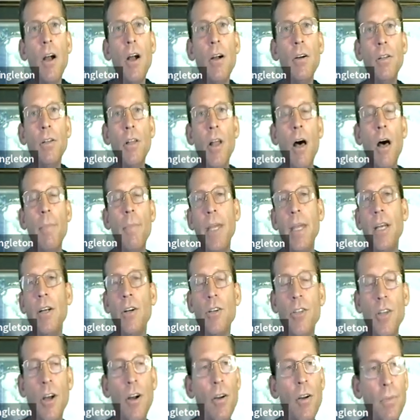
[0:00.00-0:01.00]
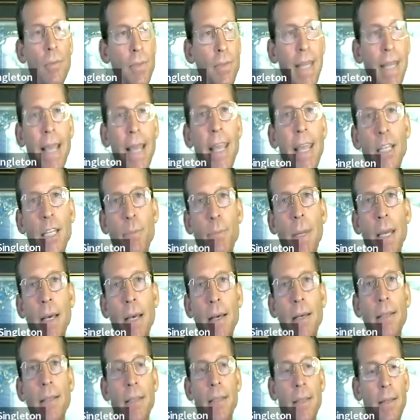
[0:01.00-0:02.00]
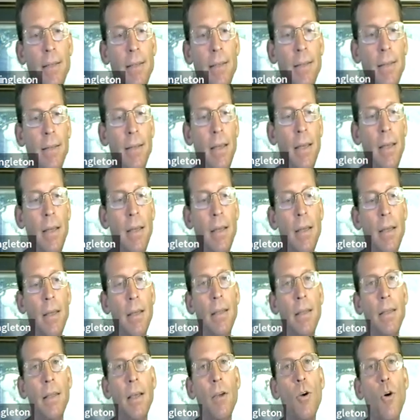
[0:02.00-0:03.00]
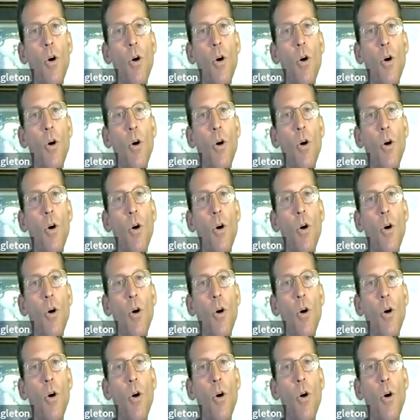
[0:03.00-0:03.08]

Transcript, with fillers: our lawmakers are decades behind this. The